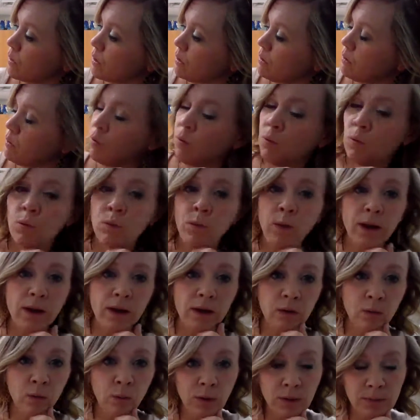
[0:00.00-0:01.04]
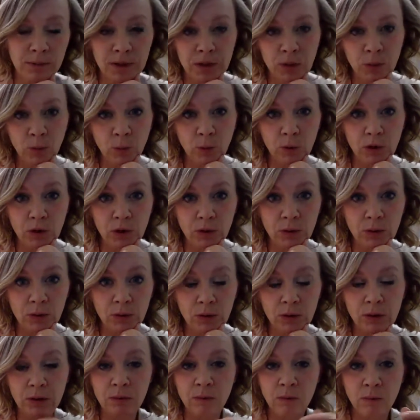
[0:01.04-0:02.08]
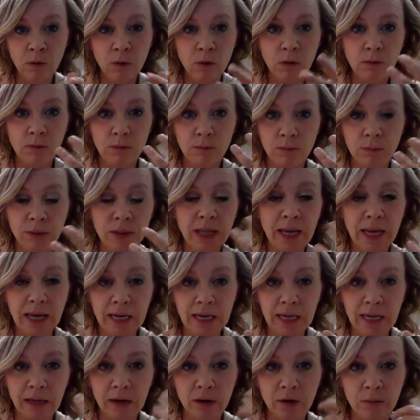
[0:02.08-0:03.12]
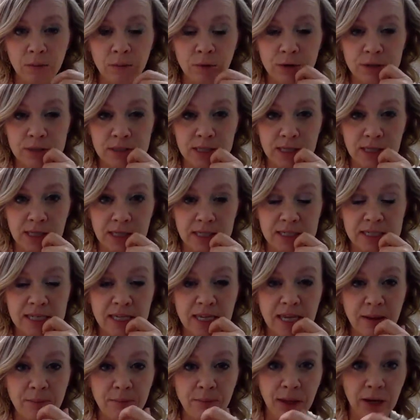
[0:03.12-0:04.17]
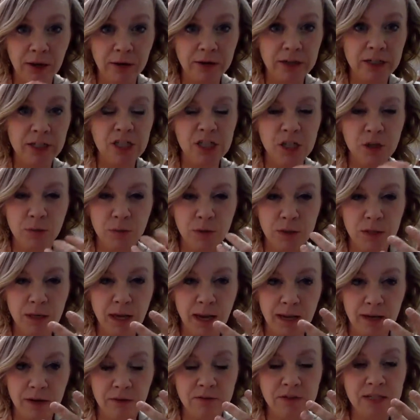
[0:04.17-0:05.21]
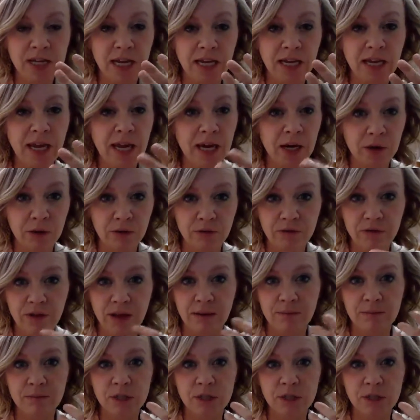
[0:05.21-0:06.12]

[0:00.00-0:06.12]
When women were planning or proceeding to get married, she would kind of take care of them.